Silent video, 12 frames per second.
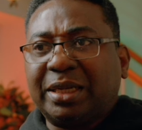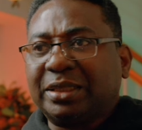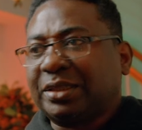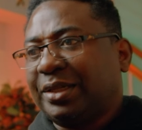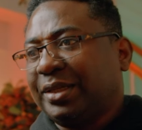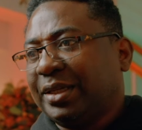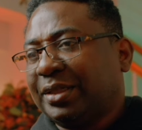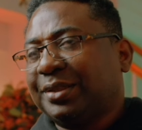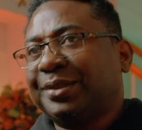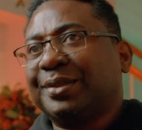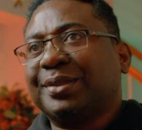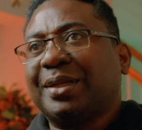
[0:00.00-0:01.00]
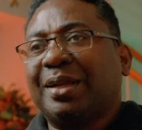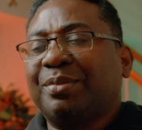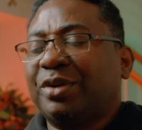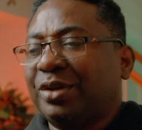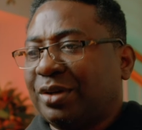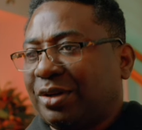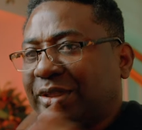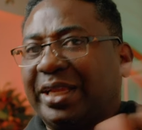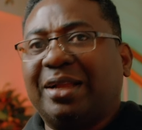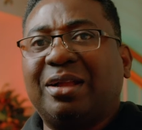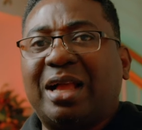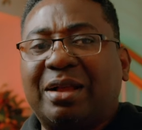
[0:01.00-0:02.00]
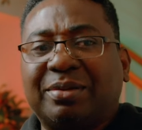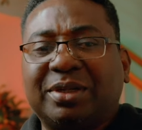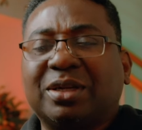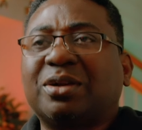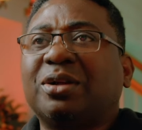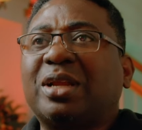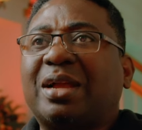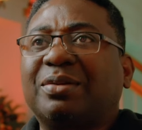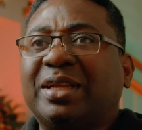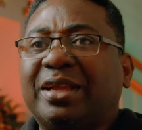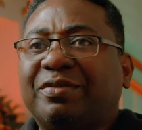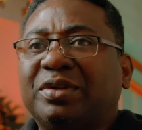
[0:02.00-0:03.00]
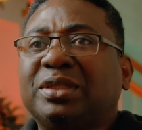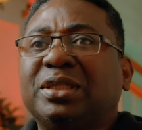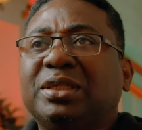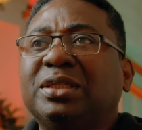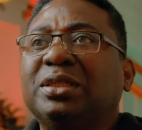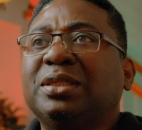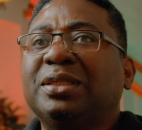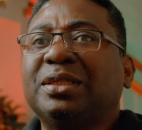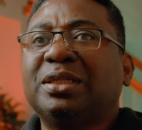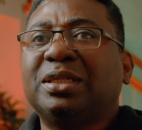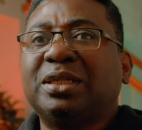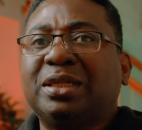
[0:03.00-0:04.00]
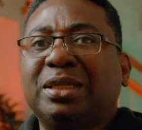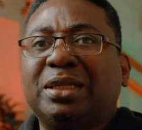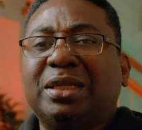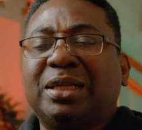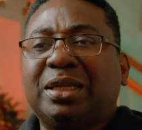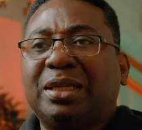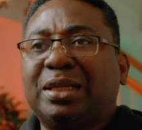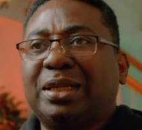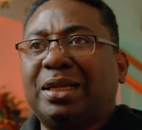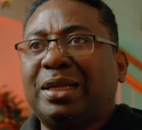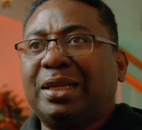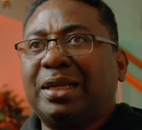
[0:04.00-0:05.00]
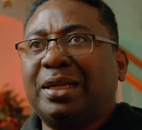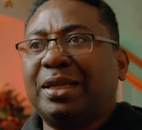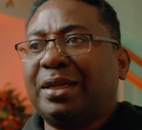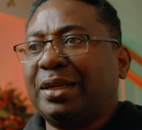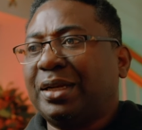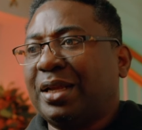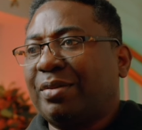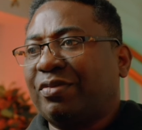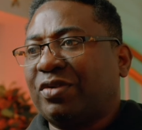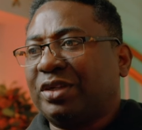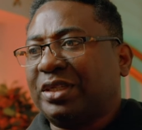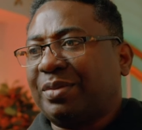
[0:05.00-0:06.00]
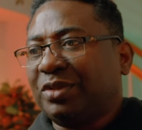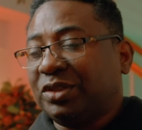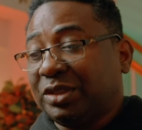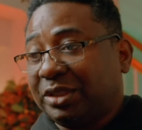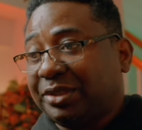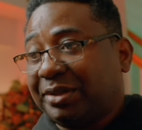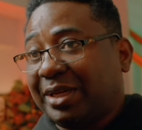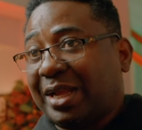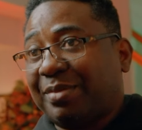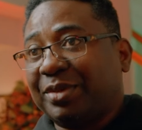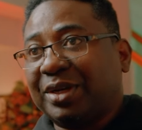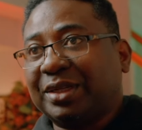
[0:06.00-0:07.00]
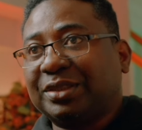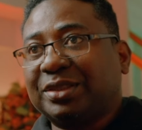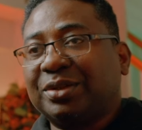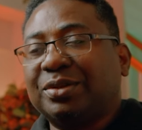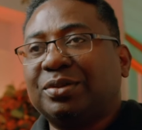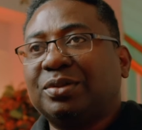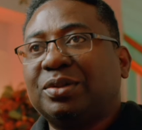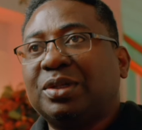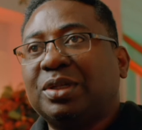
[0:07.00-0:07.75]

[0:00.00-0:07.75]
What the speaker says: Let's connect. I'm gonna cut out everything. And of course I'm using three cameras, so